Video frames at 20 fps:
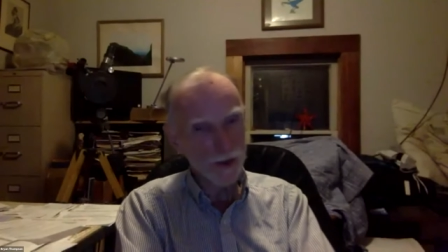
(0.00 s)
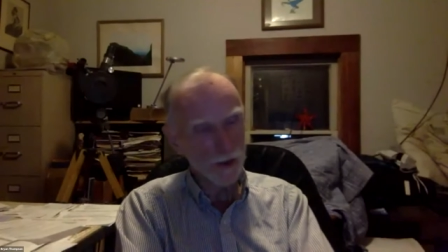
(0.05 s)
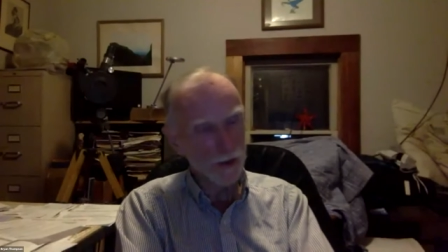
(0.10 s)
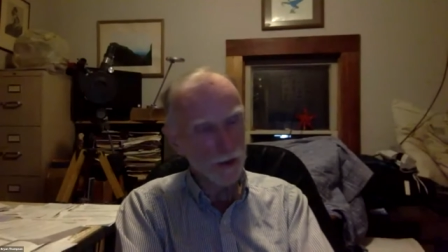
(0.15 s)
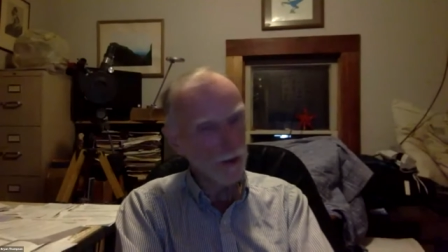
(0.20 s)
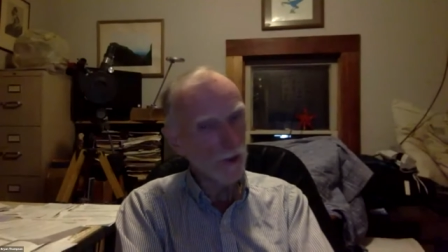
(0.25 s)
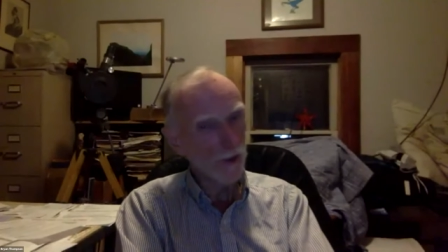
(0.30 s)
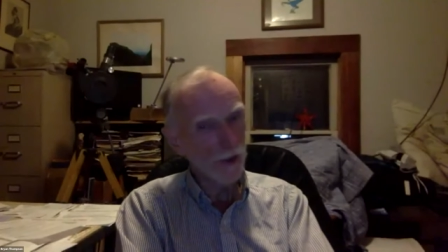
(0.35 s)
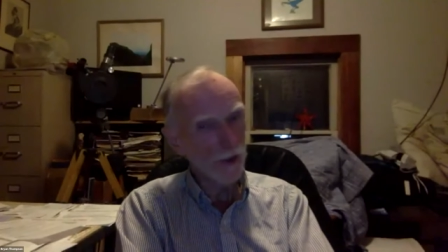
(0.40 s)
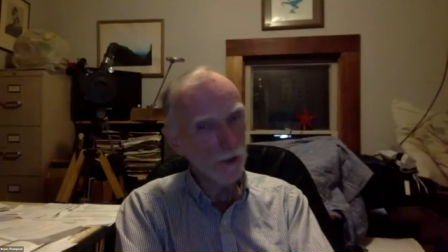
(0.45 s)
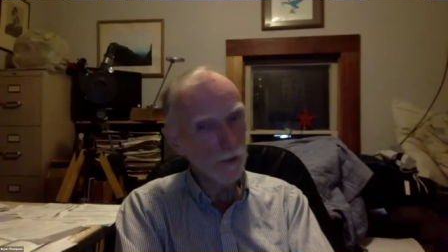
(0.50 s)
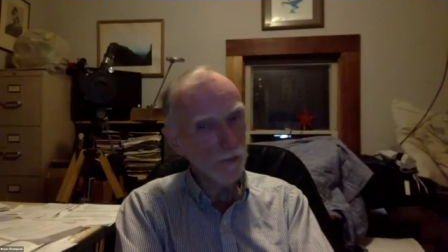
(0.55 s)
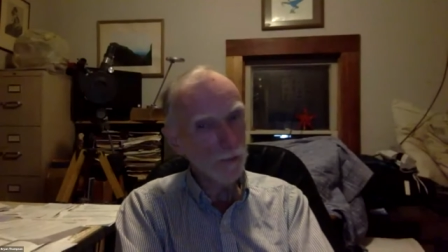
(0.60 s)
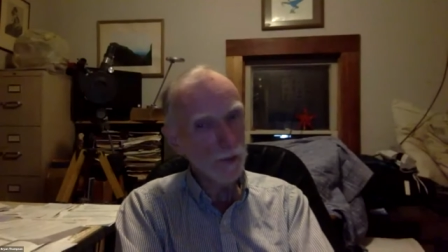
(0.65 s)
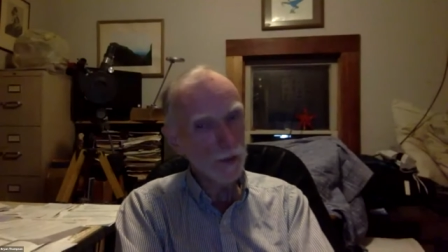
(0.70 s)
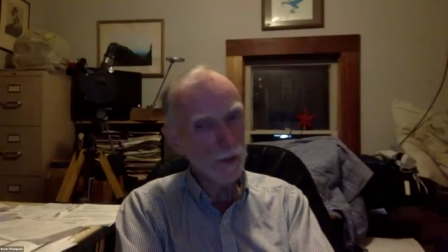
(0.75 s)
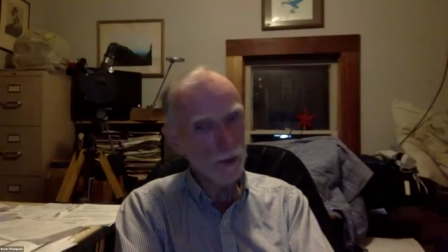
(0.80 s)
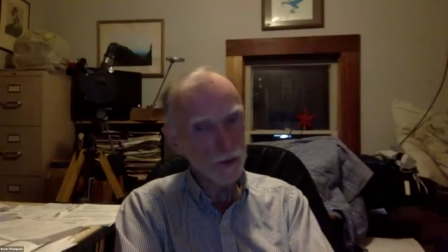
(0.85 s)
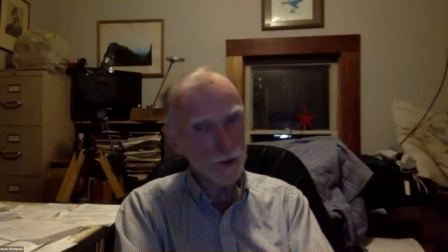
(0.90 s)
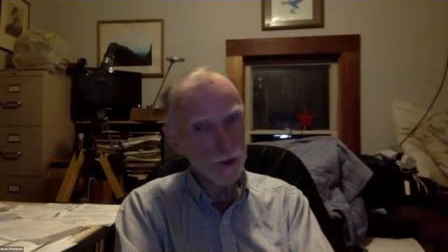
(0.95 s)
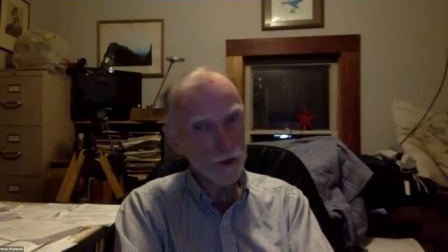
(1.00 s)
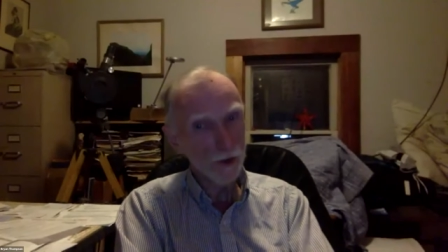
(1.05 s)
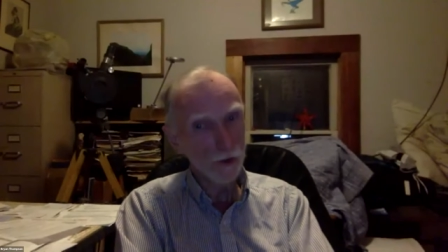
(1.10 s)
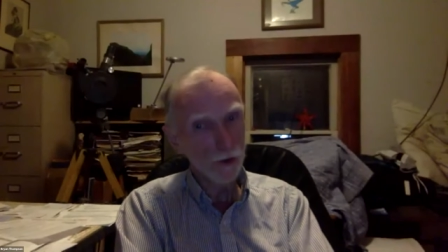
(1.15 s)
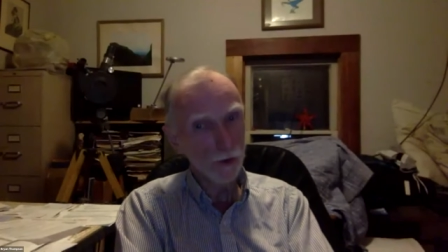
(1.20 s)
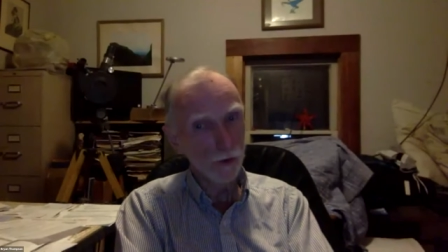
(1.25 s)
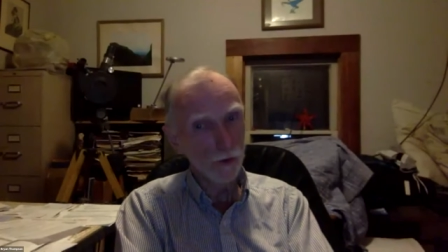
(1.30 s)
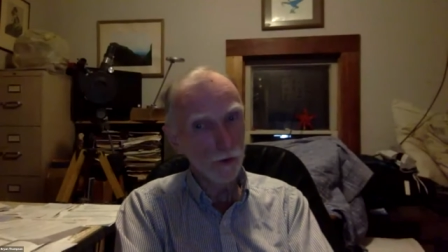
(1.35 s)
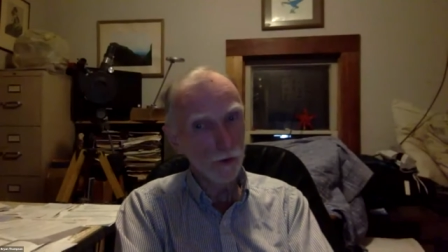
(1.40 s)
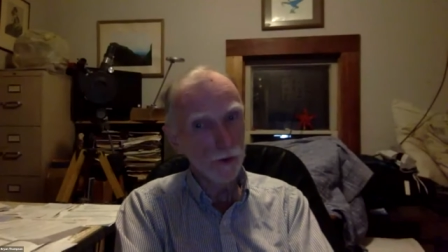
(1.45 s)
there that aren't being
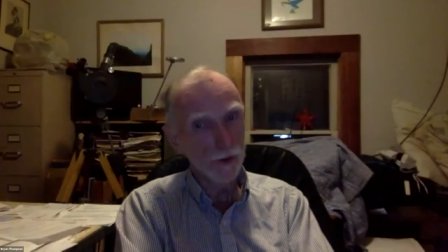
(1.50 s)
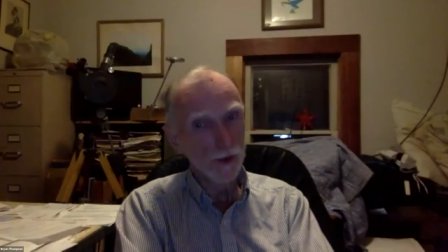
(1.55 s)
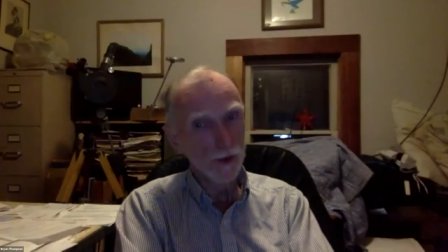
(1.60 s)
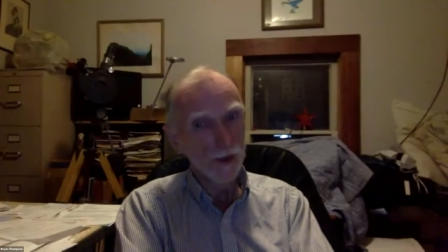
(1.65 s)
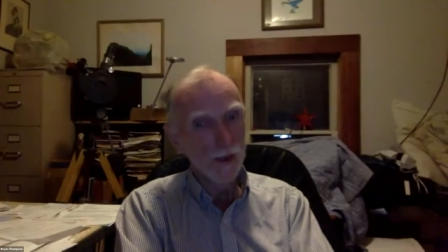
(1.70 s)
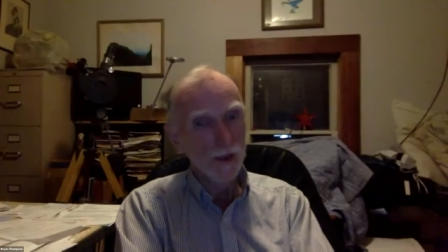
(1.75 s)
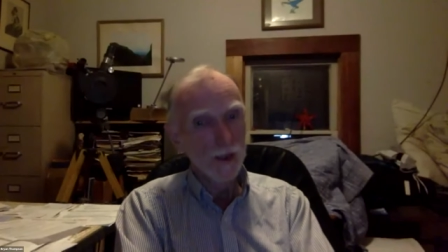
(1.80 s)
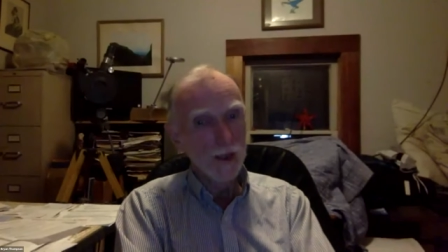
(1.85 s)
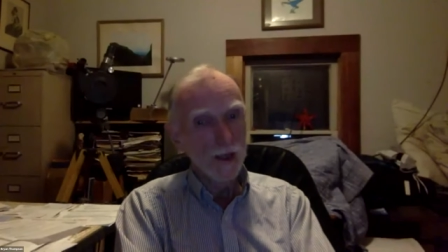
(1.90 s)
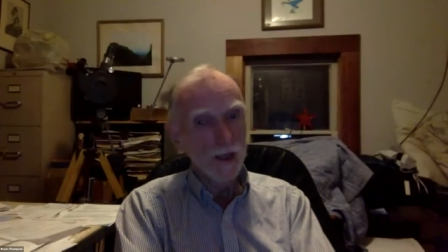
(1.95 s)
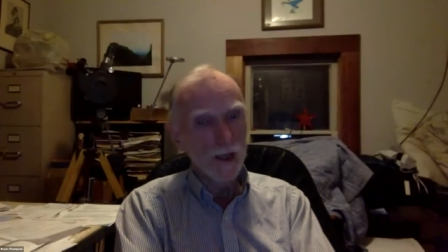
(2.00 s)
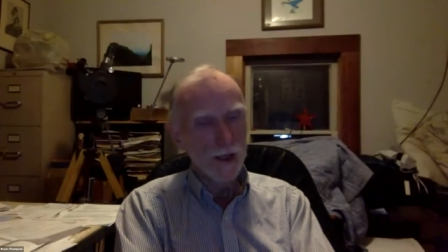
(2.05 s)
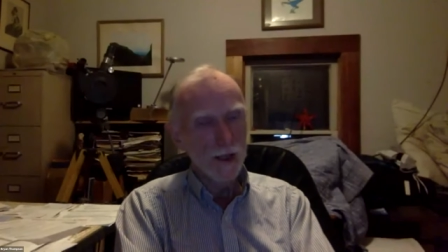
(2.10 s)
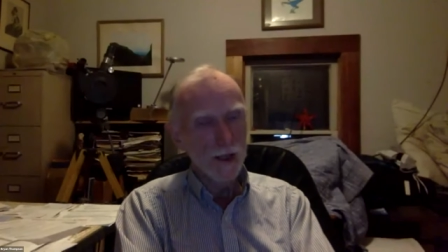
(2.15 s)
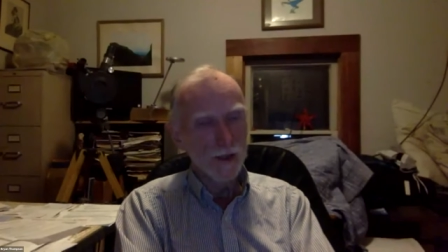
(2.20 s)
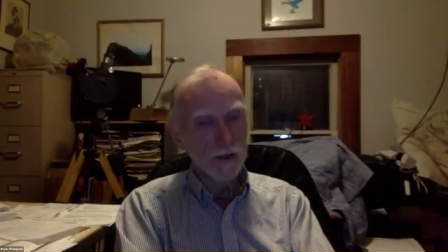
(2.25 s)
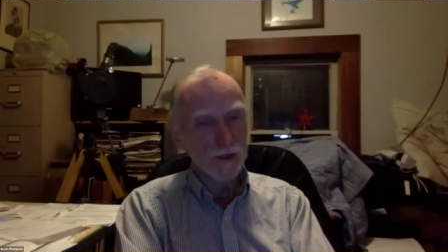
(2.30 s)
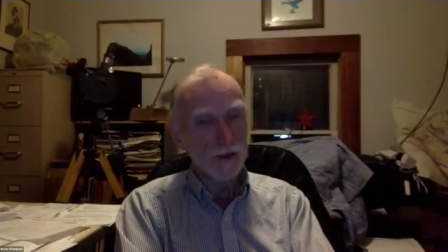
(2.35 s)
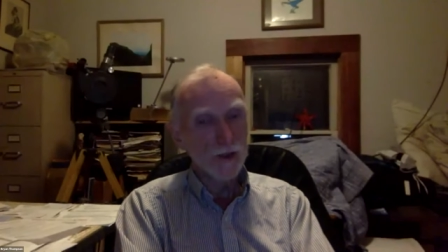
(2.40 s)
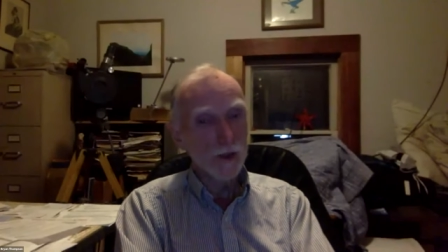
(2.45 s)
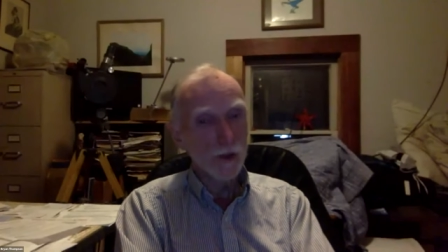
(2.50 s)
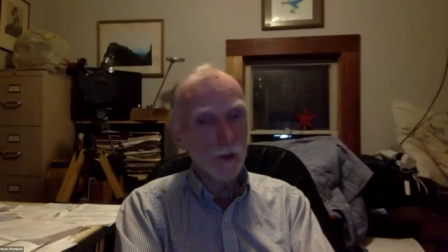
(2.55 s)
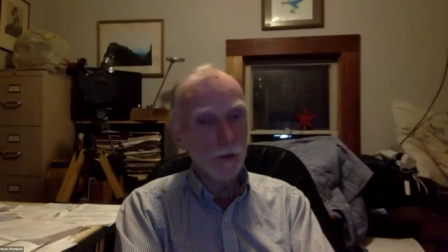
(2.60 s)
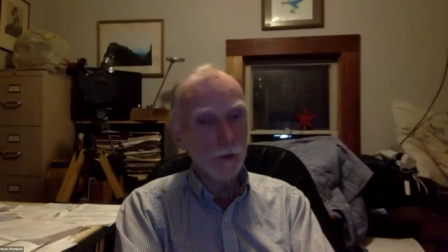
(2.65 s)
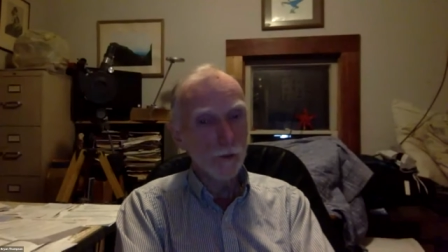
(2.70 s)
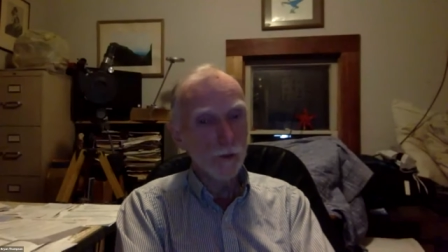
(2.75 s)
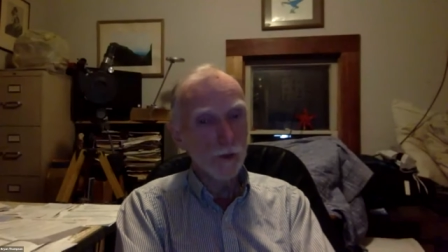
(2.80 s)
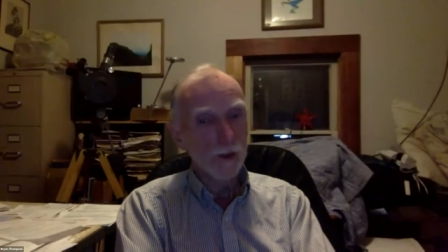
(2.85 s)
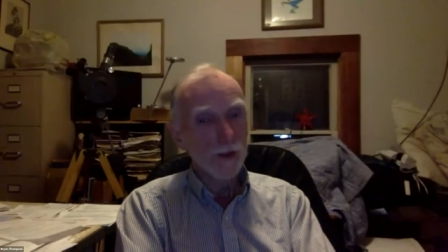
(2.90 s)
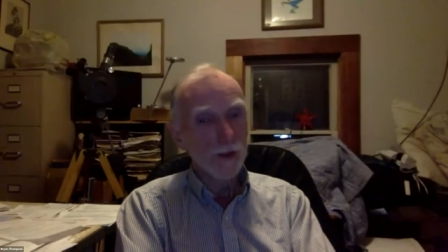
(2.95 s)
told, and
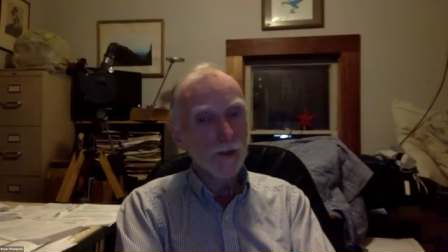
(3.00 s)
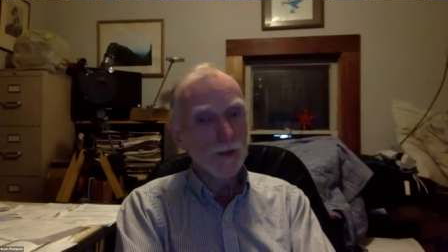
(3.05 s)
so